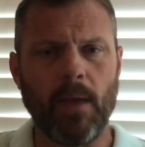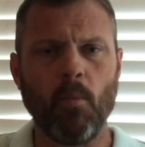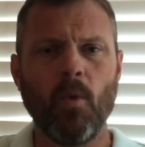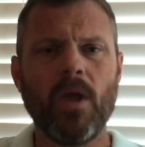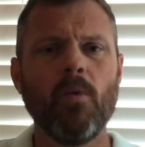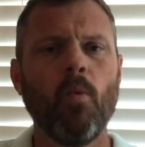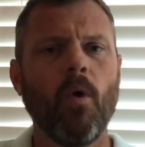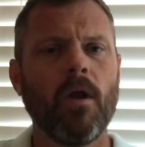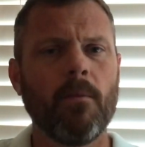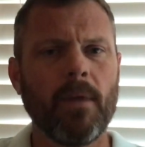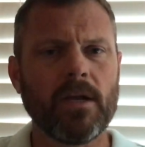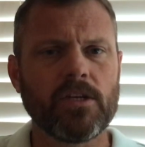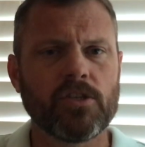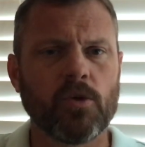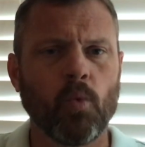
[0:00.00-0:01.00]
And we want to
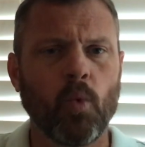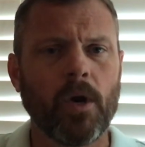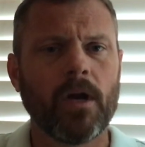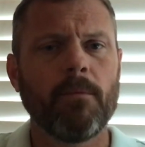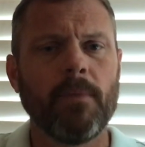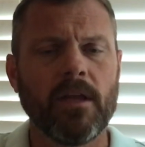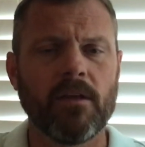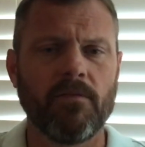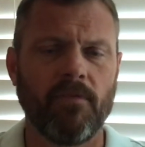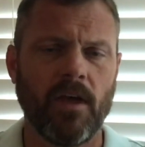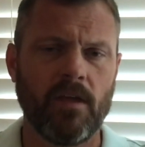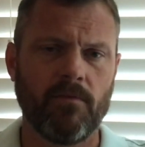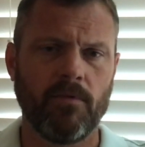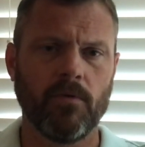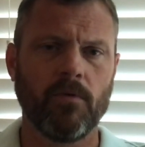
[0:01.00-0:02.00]
make sure we're being
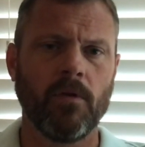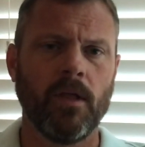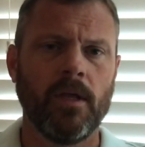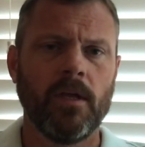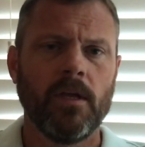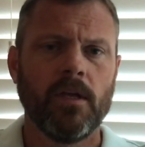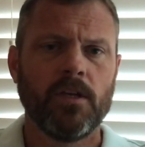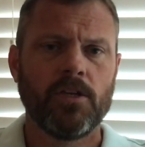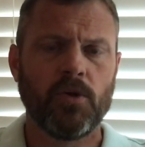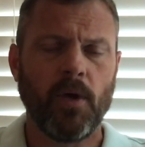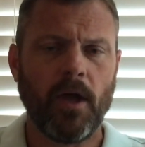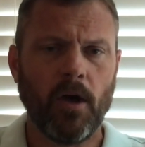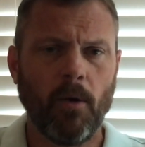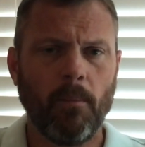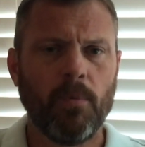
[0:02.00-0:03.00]
faithful to
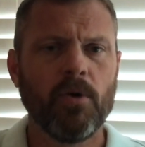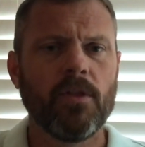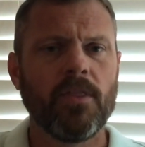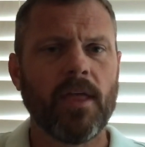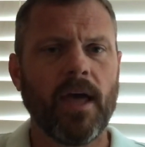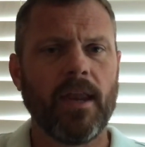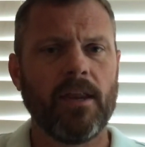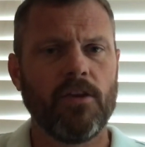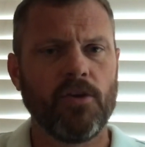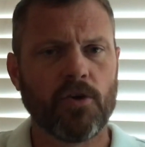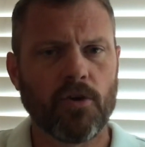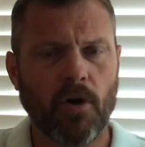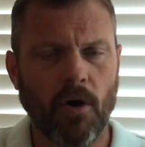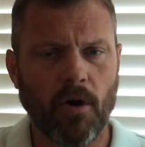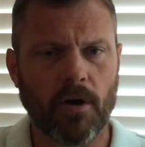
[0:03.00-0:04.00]
help put that in
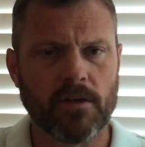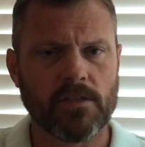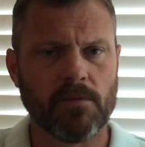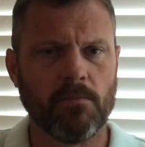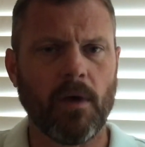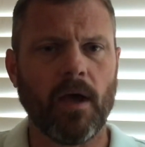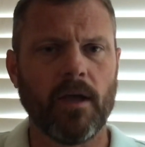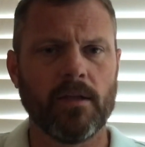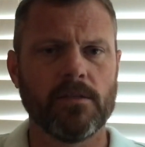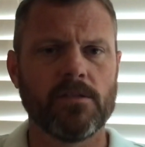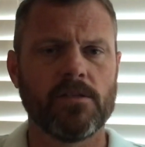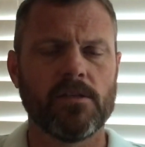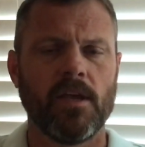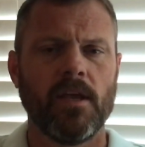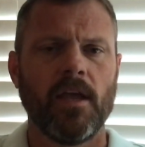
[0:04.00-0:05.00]
your hearts and
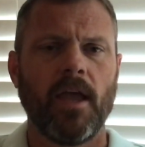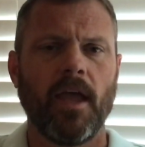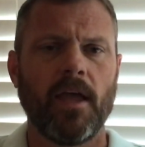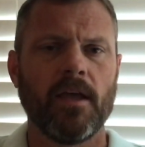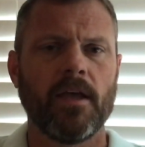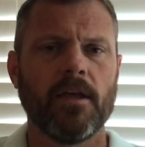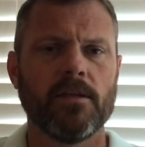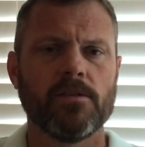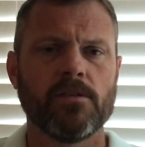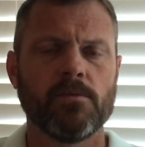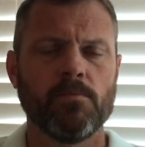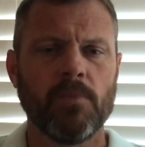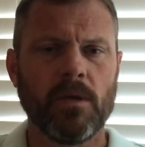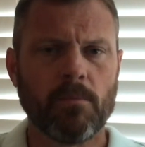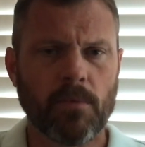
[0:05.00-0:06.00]
minds as
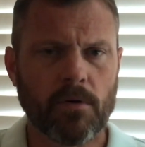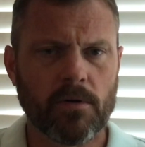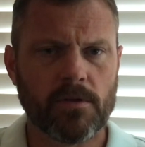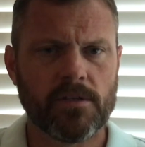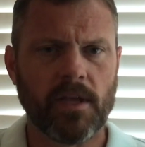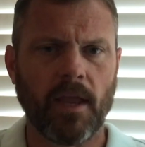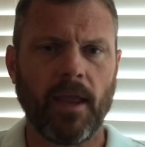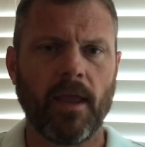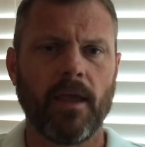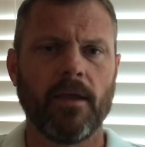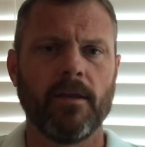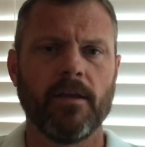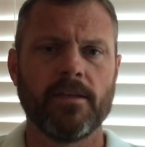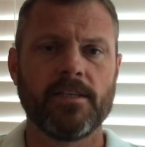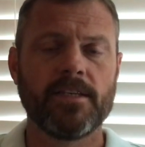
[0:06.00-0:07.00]
members
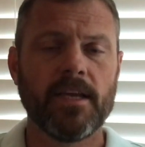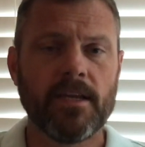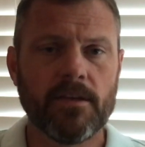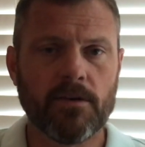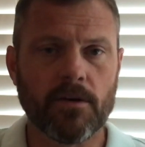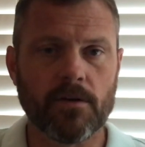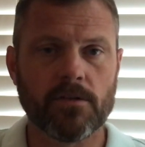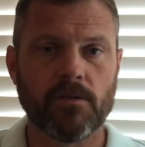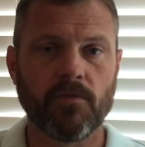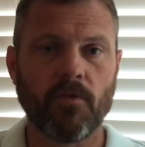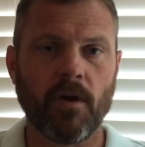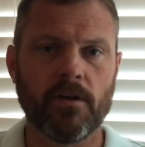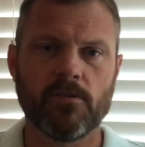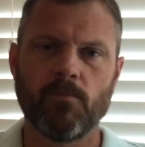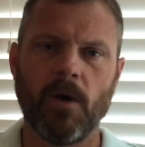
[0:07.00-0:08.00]
and attenders of
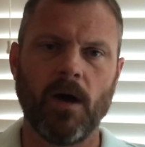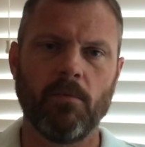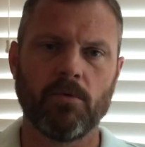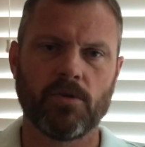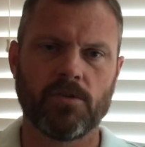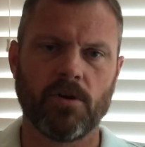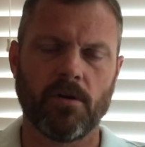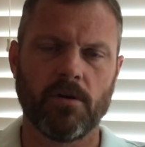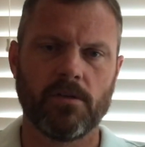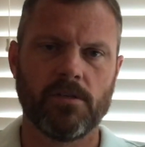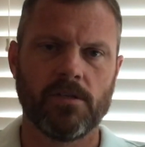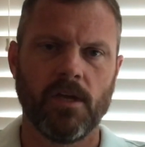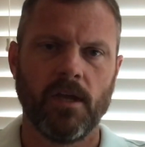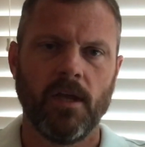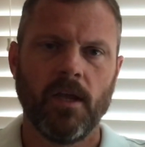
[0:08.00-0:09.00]
Grace Bible Church.